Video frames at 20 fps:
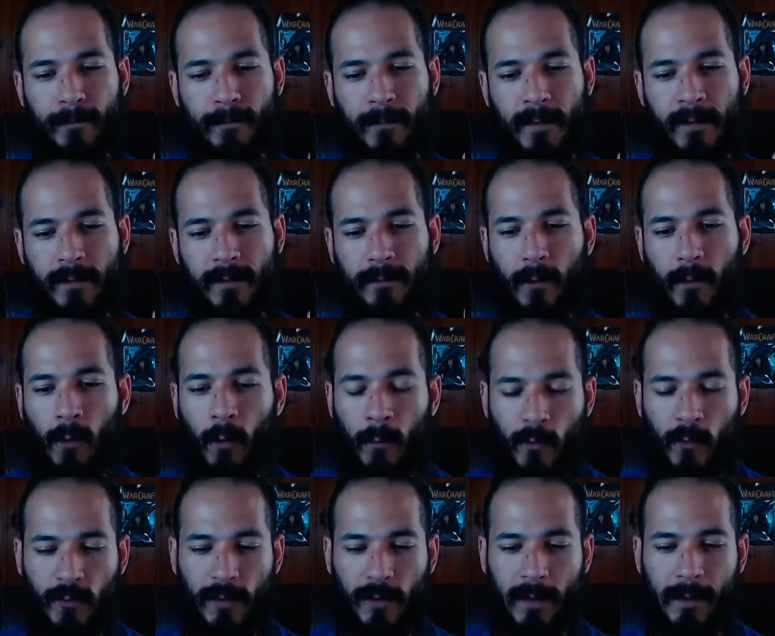it's
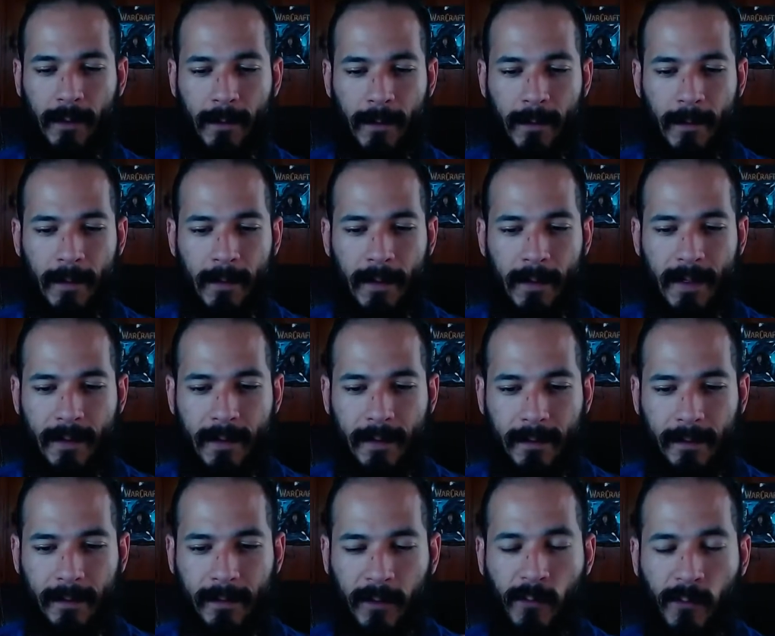almost like
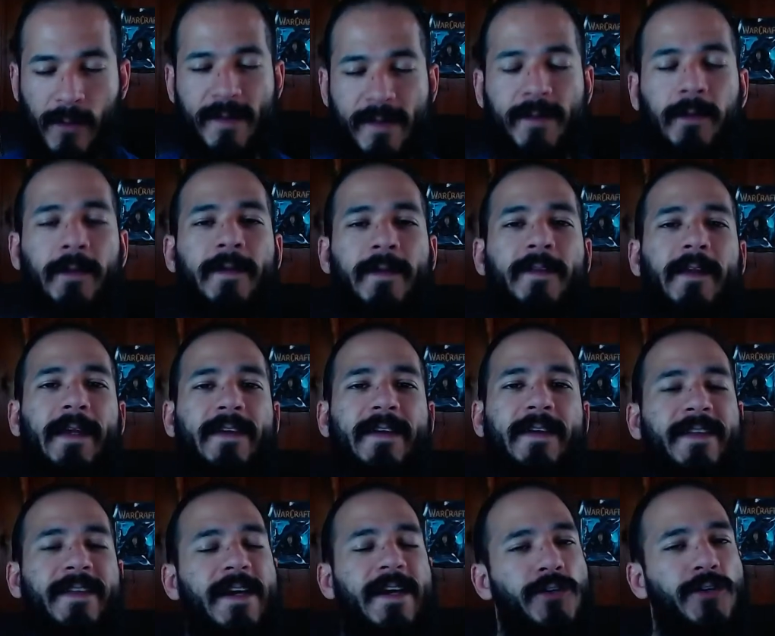the crystal is an
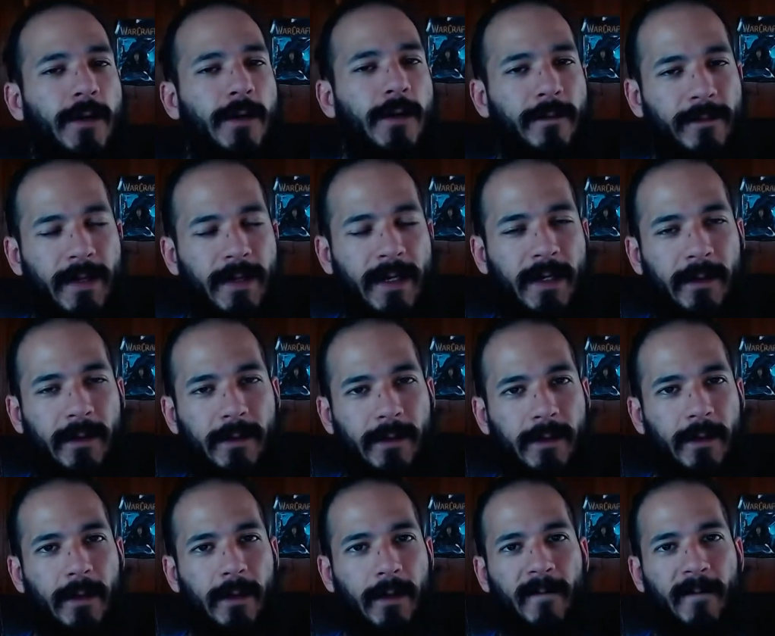extension of the
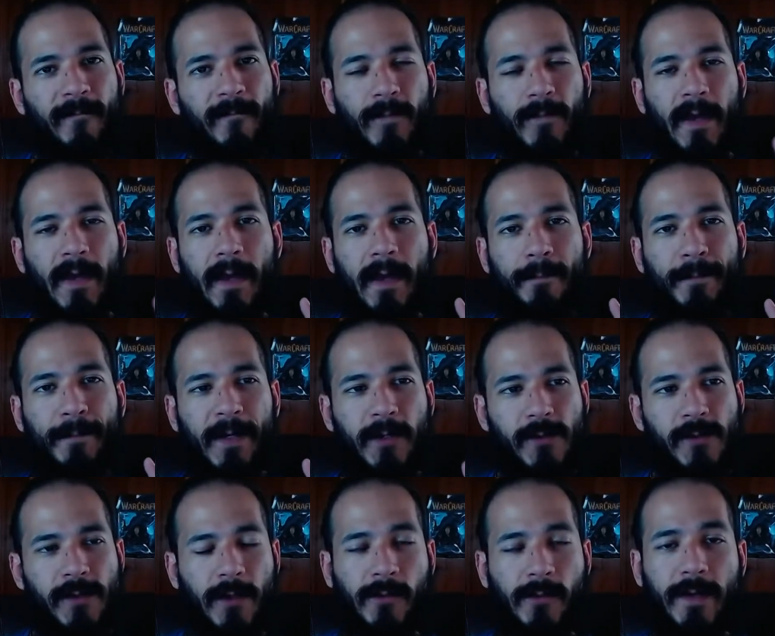healer, and
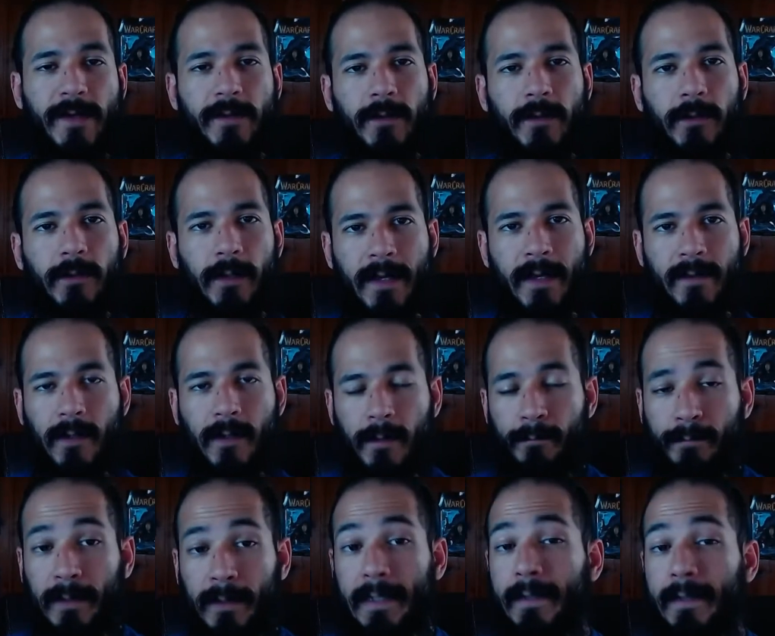because the crystal is
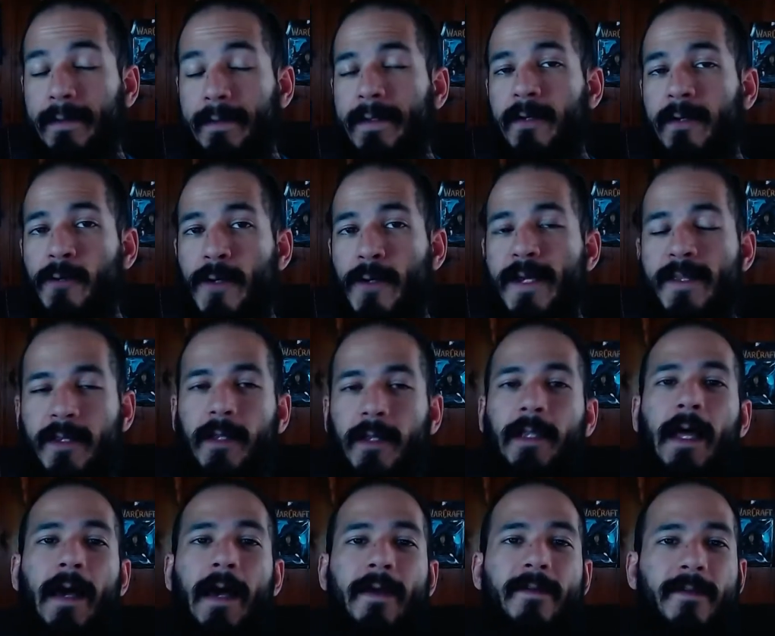completely
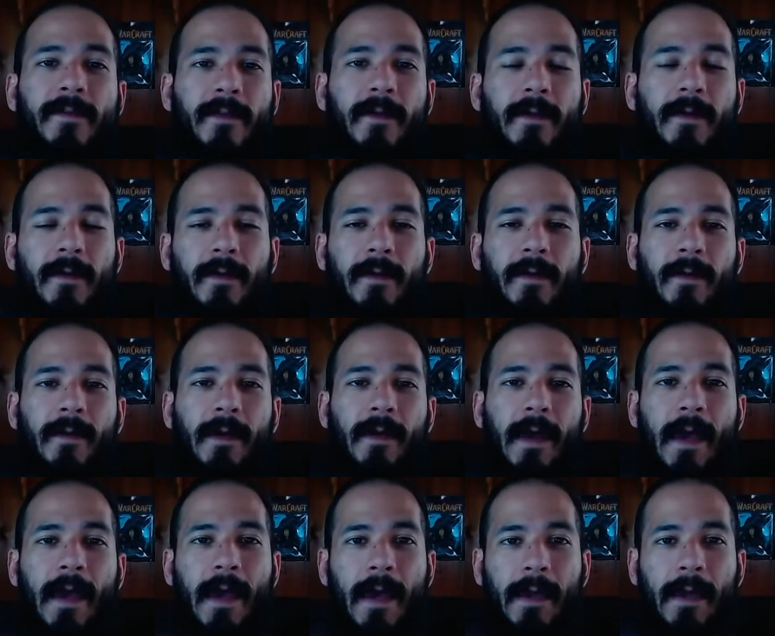crystallized
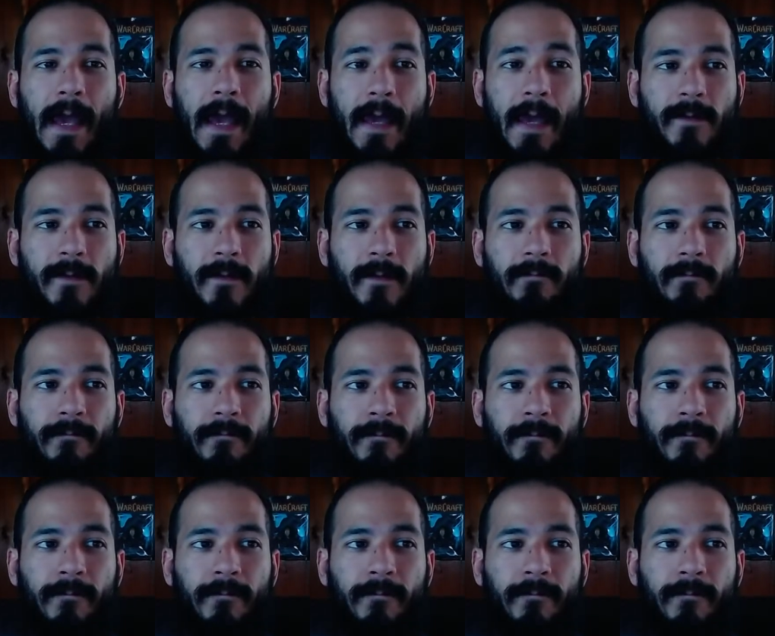and has